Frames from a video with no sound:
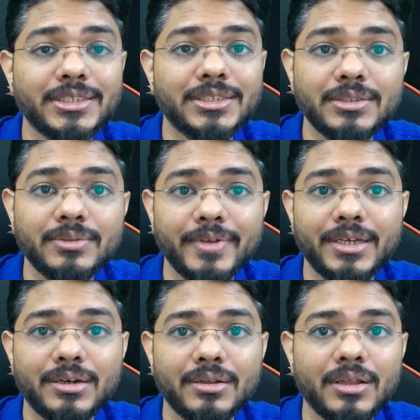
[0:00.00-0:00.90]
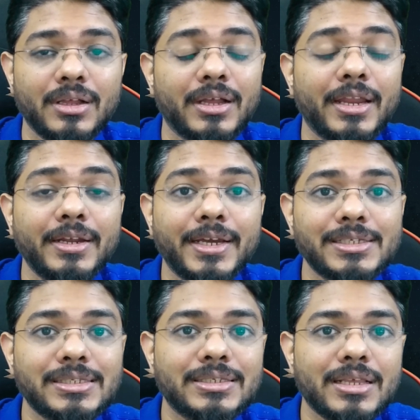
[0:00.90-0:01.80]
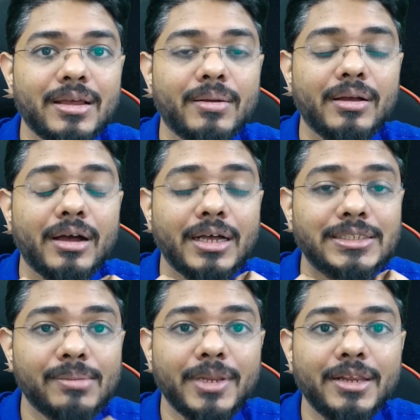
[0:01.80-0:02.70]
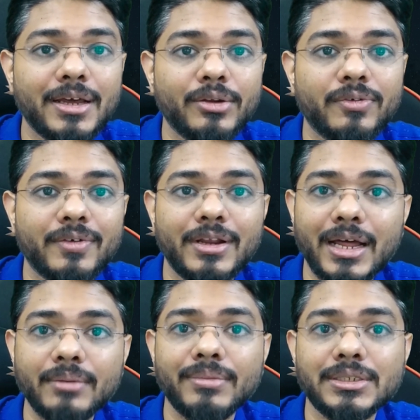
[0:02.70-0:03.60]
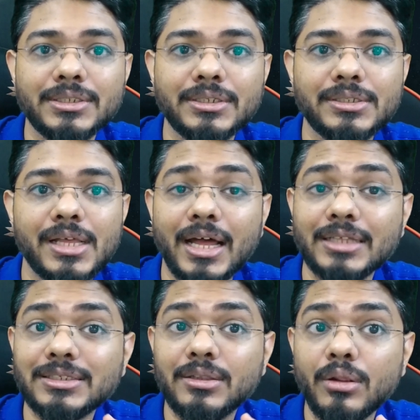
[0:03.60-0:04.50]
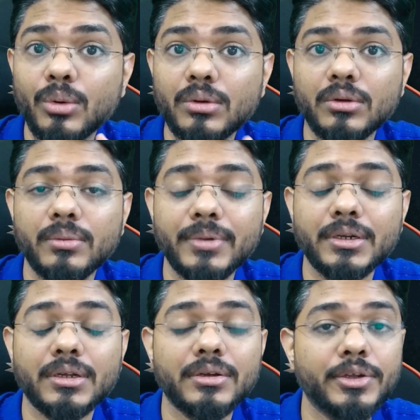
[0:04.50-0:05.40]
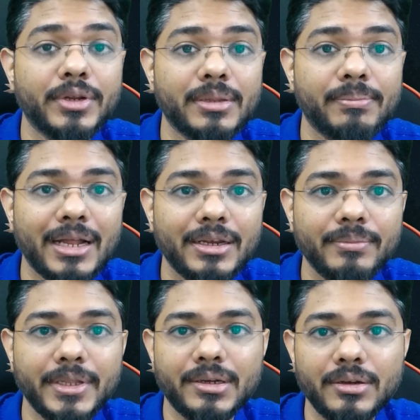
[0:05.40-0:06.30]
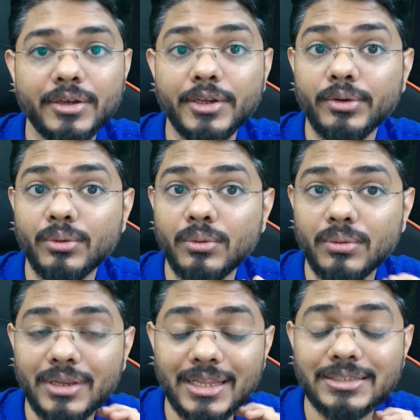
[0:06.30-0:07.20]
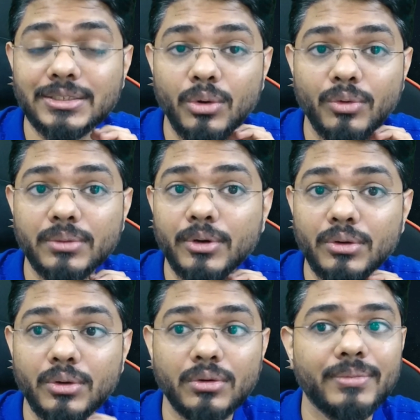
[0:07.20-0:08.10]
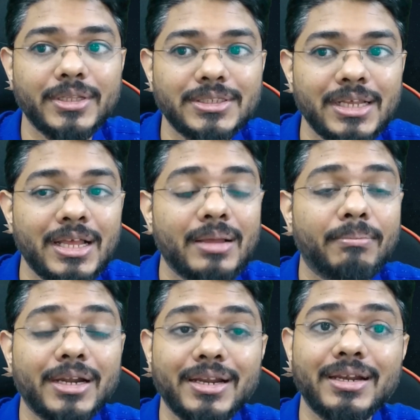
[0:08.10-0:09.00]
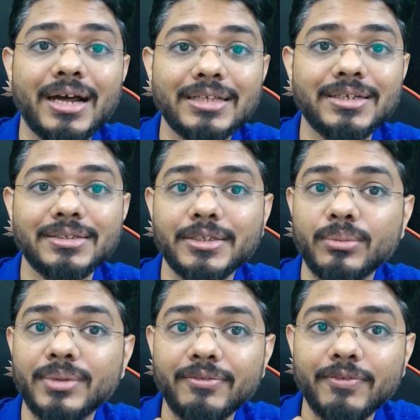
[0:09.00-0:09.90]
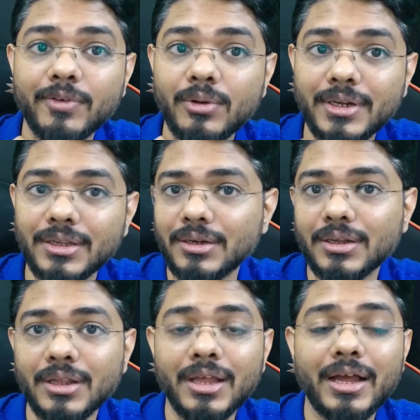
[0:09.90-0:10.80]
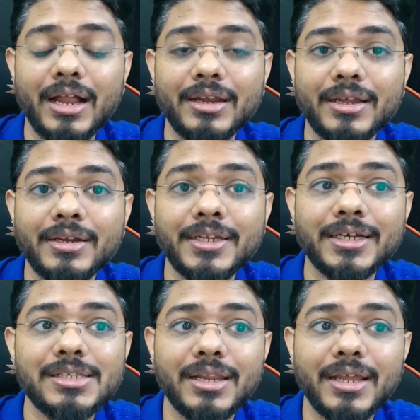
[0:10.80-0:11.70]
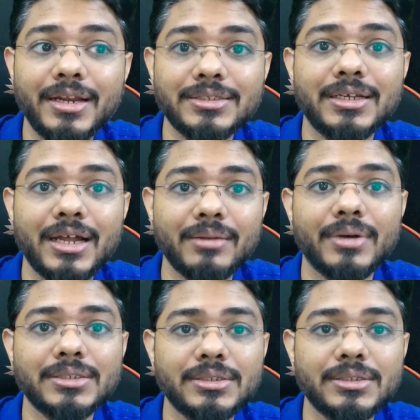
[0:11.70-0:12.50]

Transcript: week, India's assembly line of grandmasters had slowed down a bit during the pandemic due to less over-the-board tournaments, but it has resumed in full tilt, and India's latest grandmaster